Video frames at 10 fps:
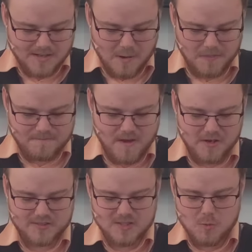Now, when the
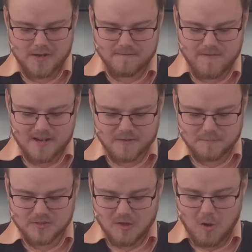Pharisee who had invited
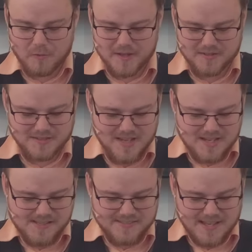him saw this,
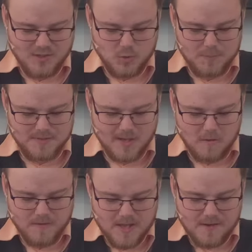he said to
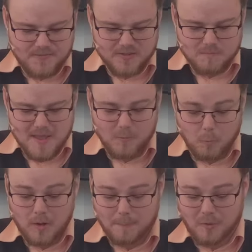himself, If this man
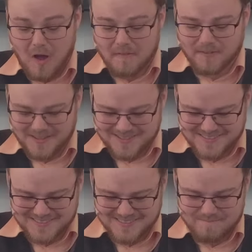were a prophet,
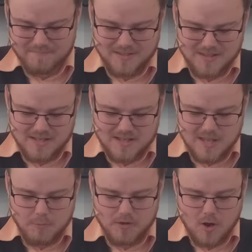
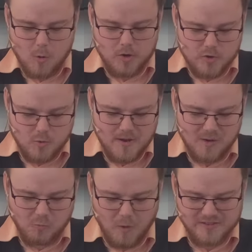he would know who
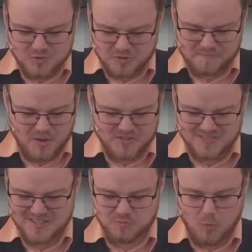and what sort of
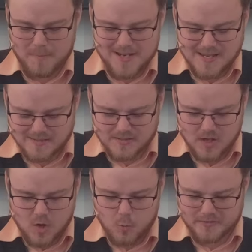person this woman is
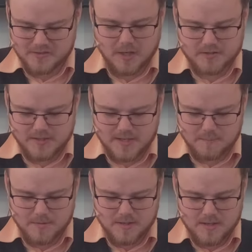who is touching
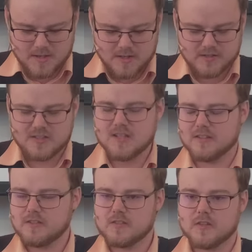him. She
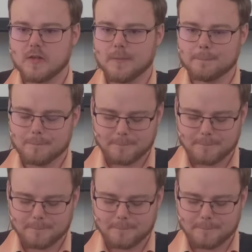is a sinner.